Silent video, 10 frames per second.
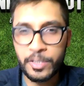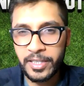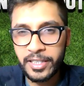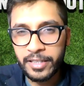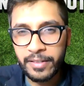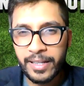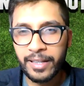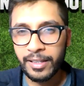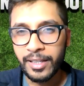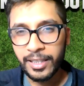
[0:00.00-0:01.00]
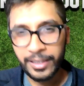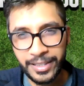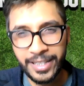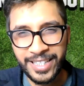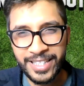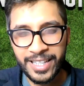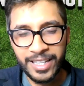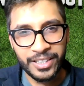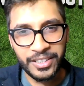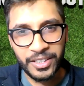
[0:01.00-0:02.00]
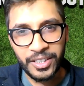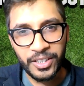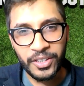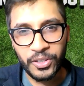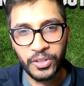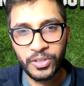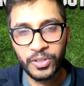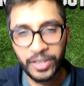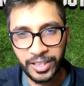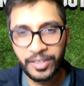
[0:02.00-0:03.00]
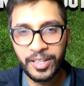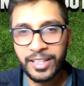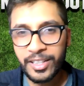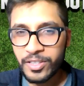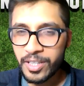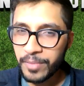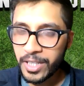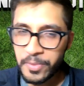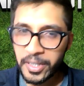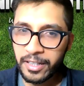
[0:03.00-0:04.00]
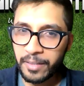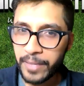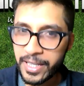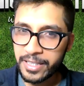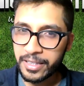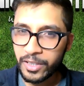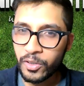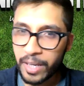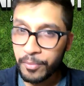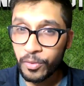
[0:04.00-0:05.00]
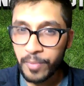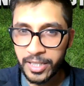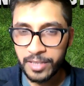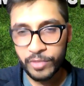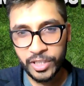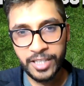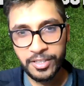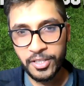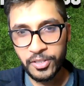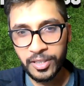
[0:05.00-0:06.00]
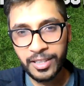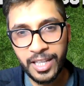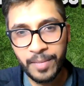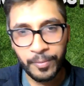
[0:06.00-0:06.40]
But I think at 3-0, the thing is, you look at 3-0, you sometimes might get complacent, think, okay, I'm going to make some changes to the team.